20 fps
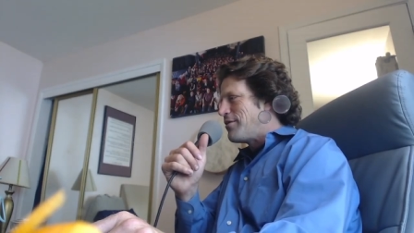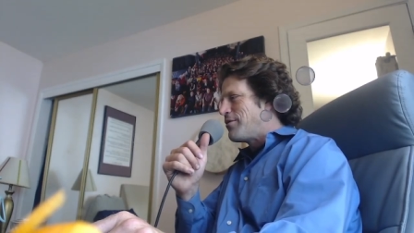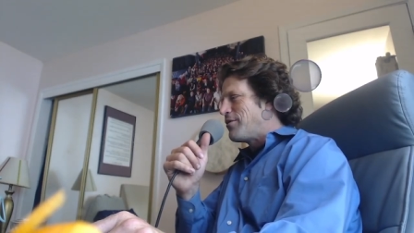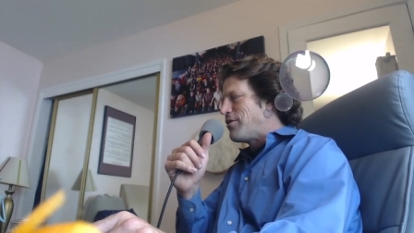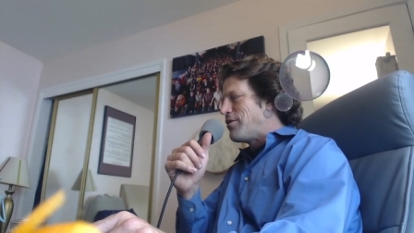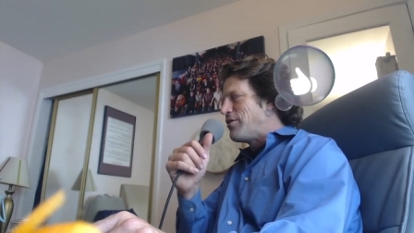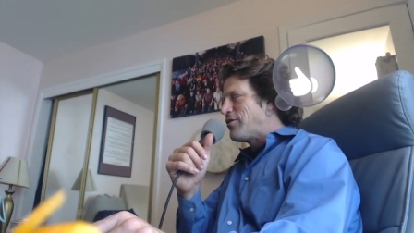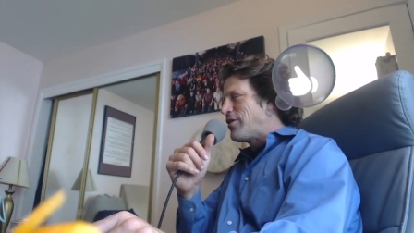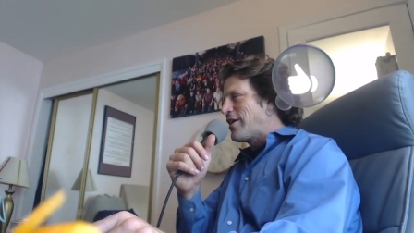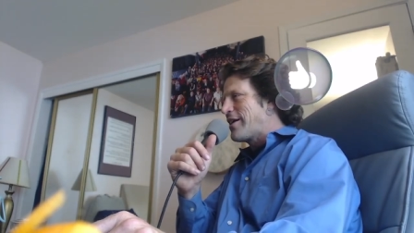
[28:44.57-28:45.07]

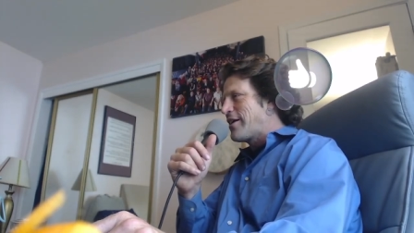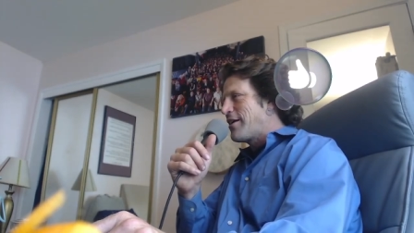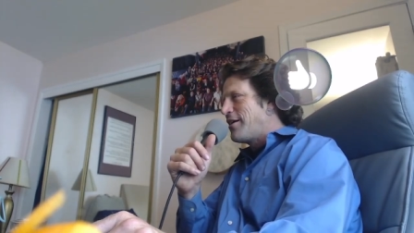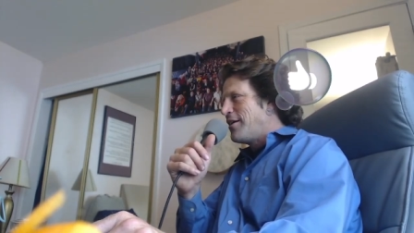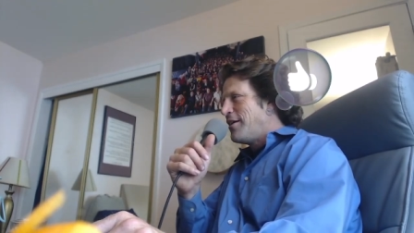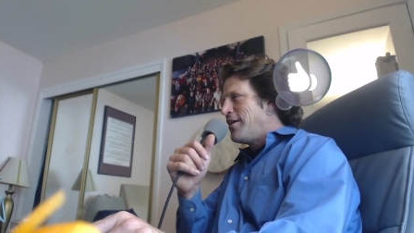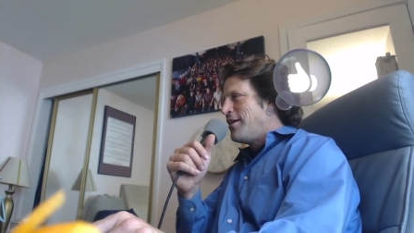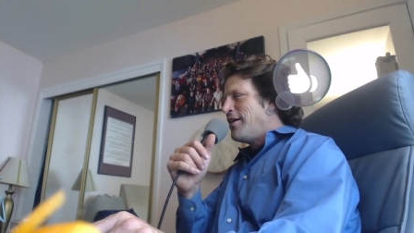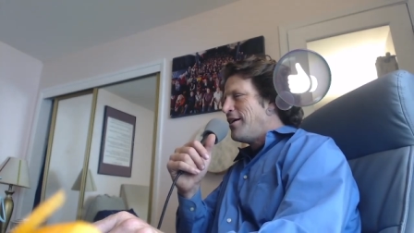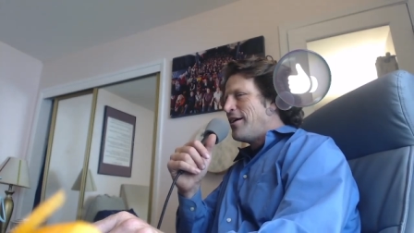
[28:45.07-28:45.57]
it's like
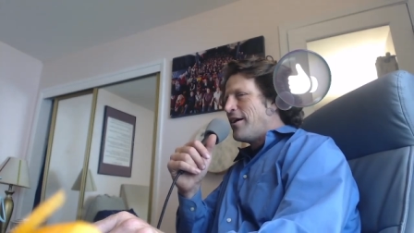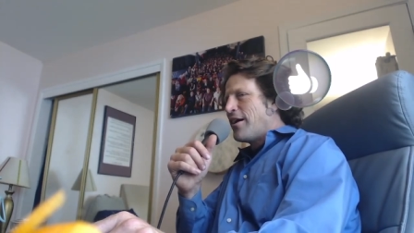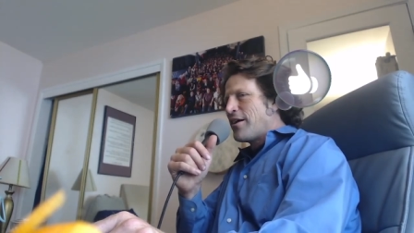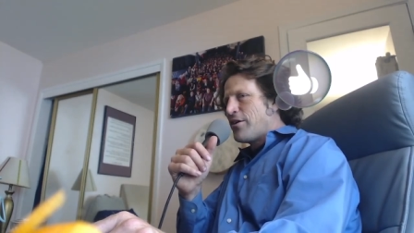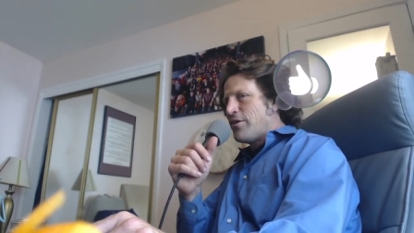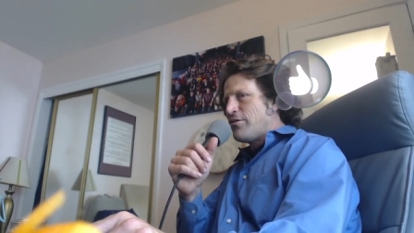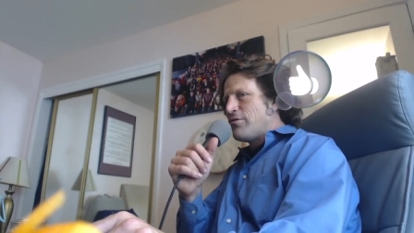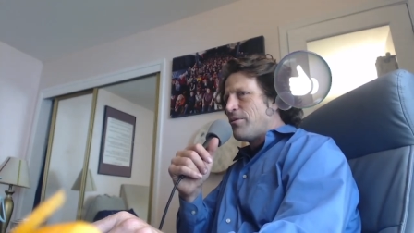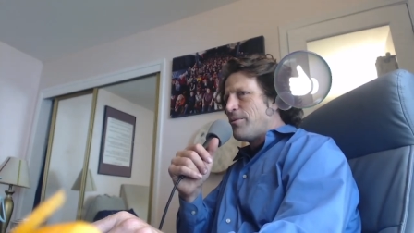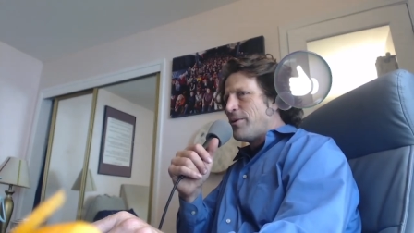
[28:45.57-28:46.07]
a good
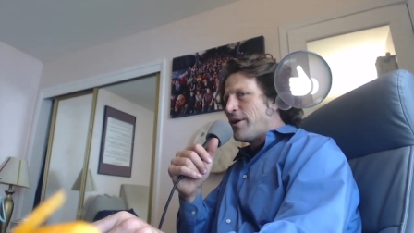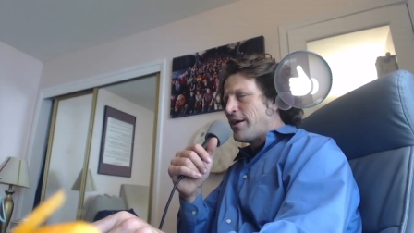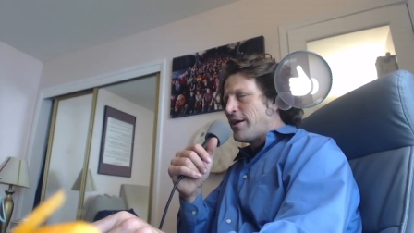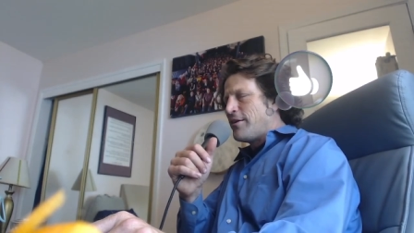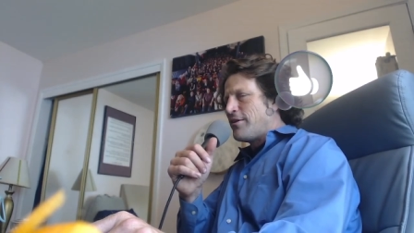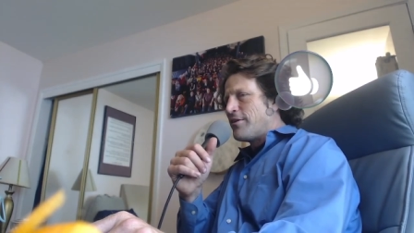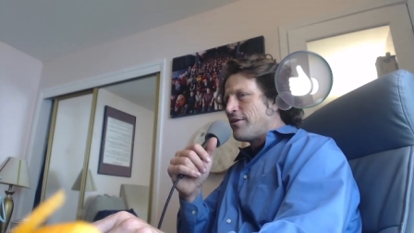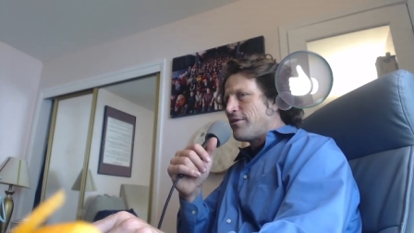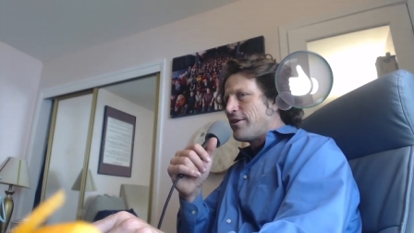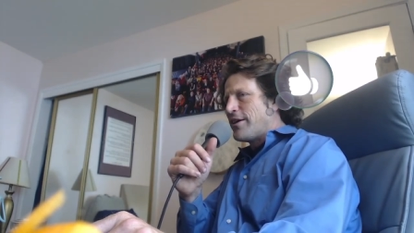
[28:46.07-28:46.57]

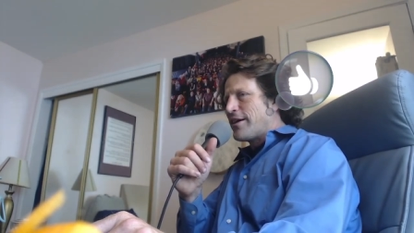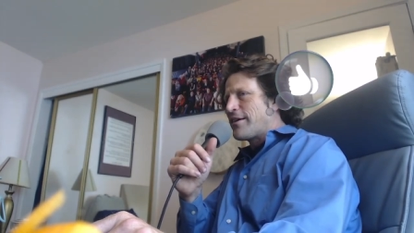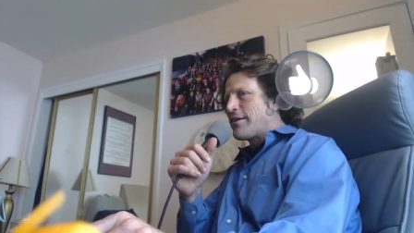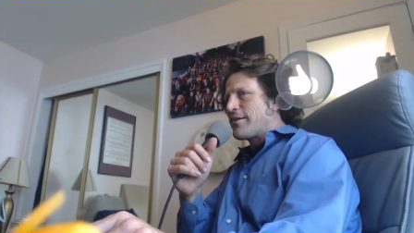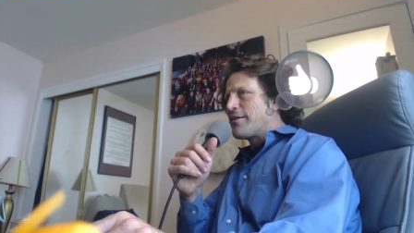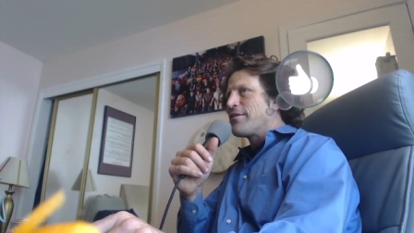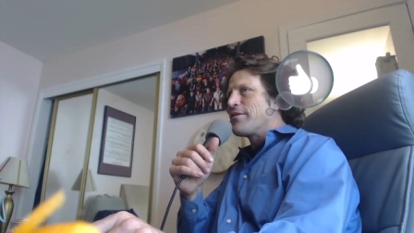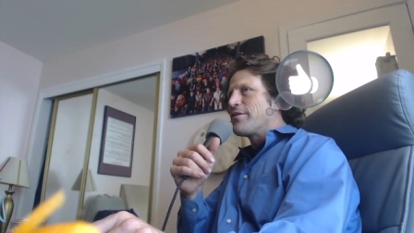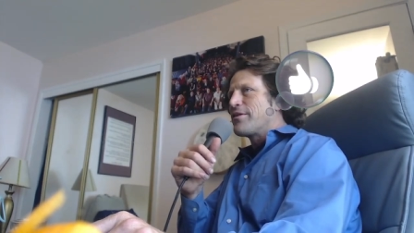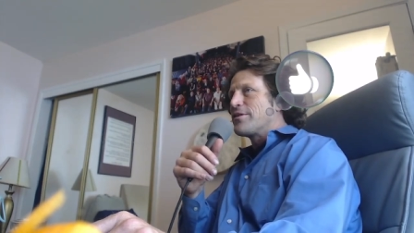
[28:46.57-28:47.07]
reminder, like
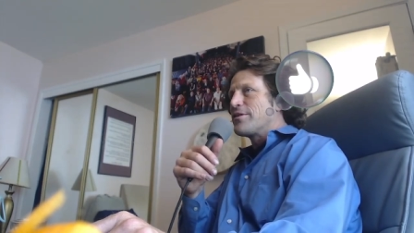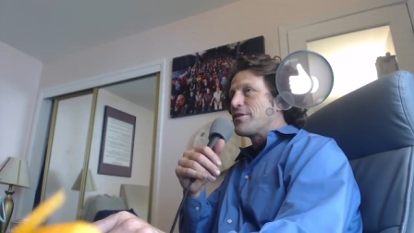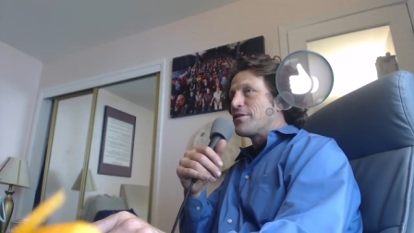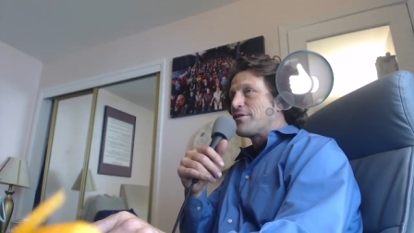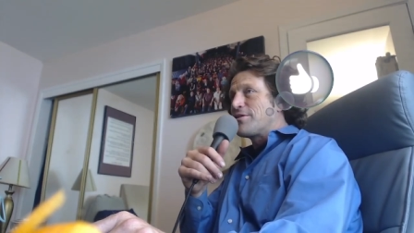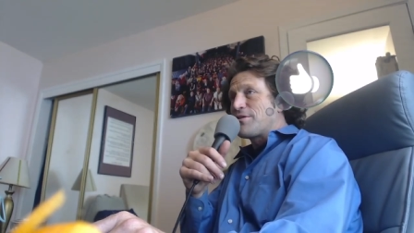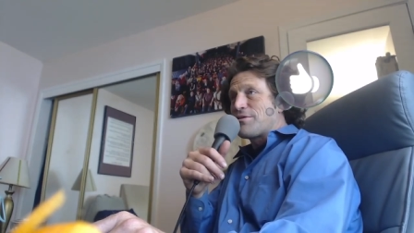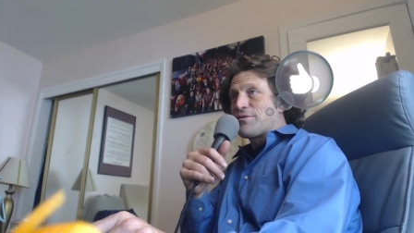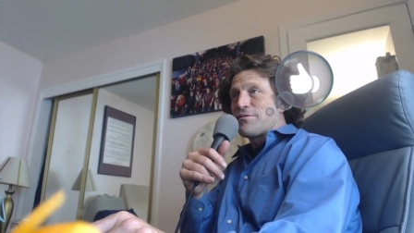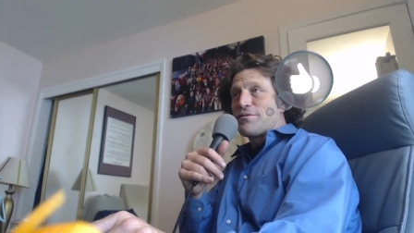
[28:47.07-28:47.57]
because
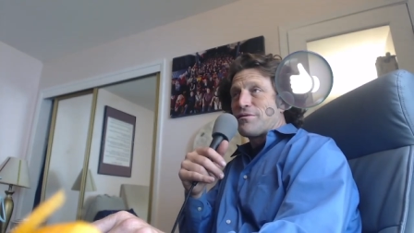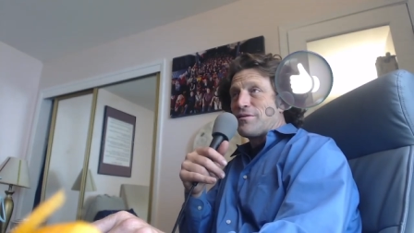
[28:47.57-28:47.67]
it's